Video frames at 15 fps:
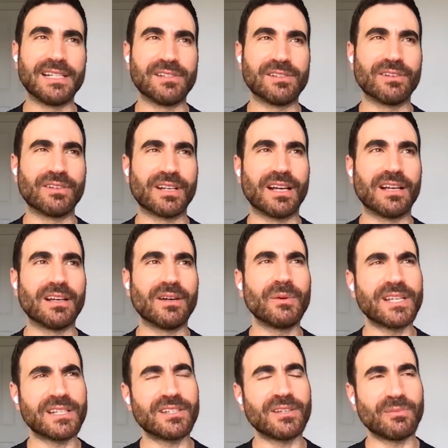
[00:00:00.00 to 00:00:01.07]
you sort of go, "Oh, we
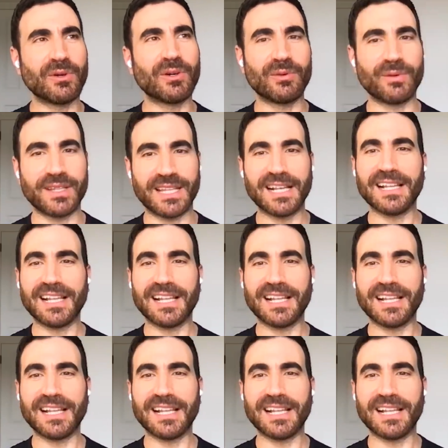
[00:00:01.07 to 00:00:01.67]
could do more with that."